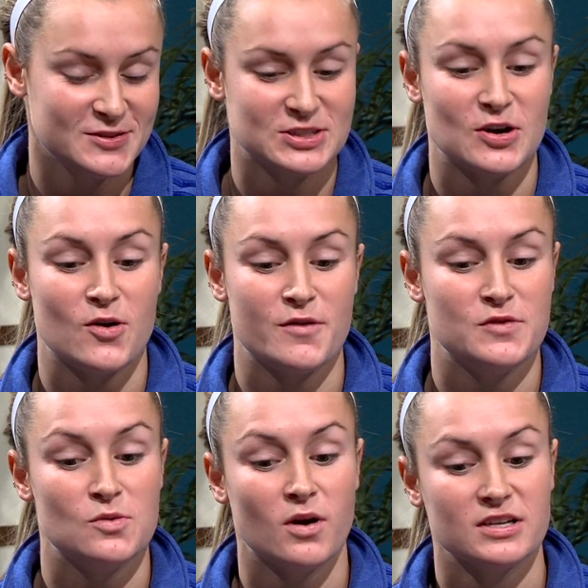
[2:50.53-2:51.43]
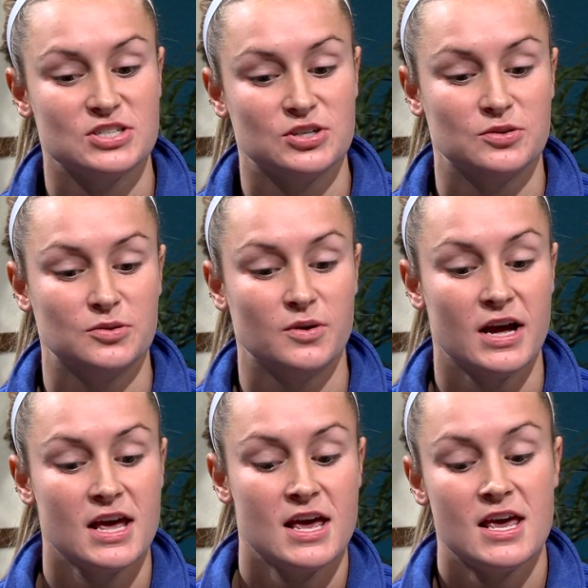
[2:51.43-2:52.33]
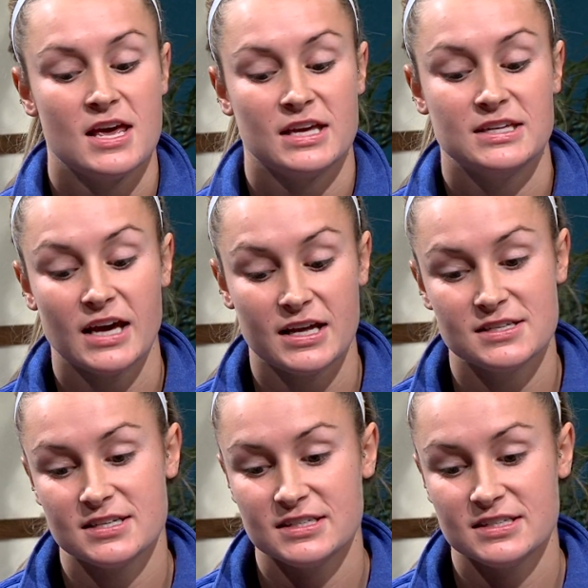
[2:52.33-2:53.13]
So if you want to get